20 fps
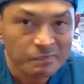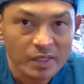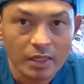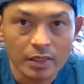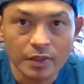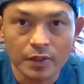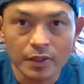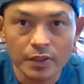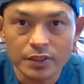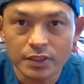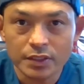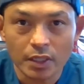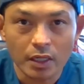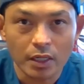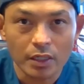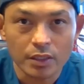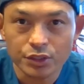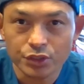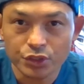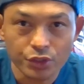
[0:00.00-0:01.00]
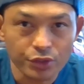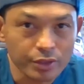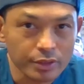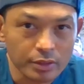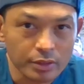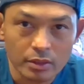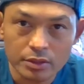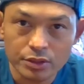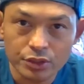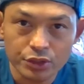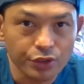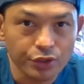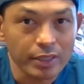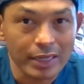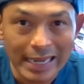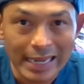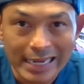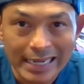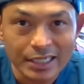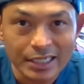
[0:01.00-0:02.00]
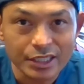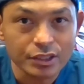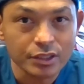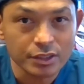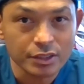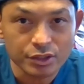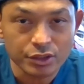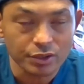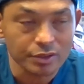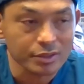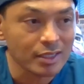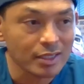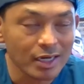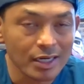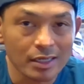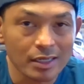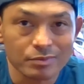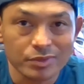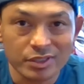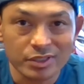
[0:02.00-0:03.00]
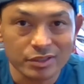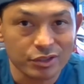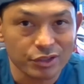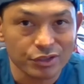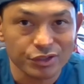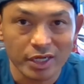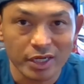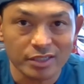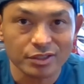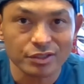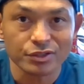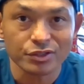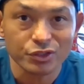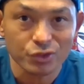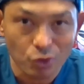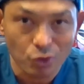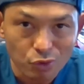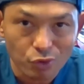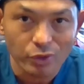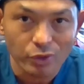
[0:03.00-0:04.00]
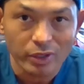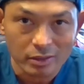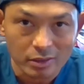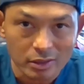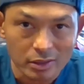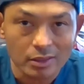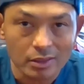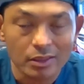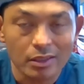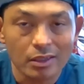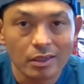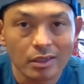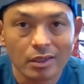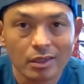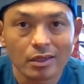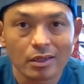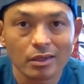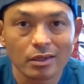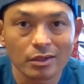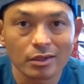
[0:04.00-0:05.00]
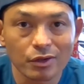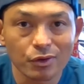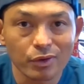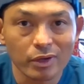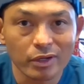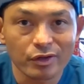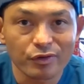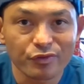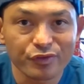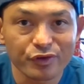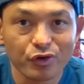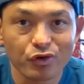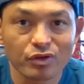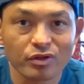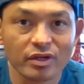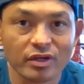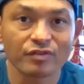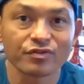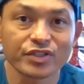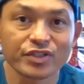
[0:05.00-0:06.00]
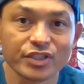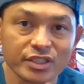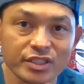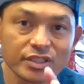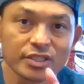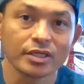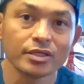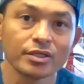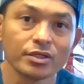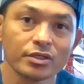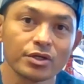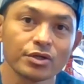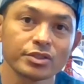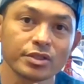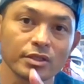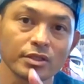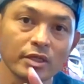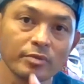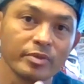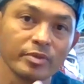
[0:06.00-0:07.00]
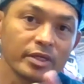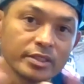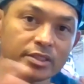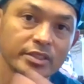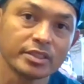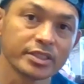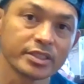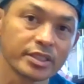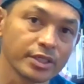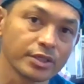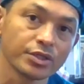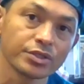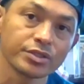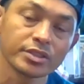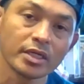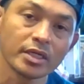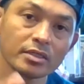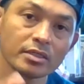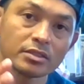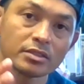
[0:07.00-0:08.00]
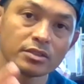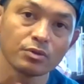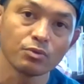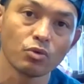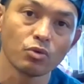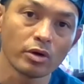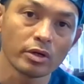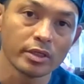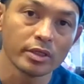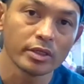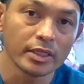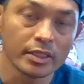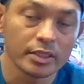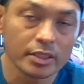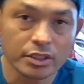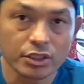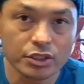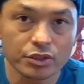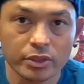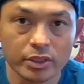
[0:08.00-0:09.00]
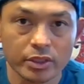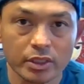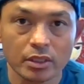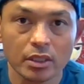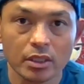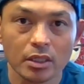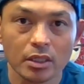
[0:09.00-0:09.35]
in this uh, certain certain age these certain times things are changing so quickly you know and if you only have right. skills a limited skill set to one industry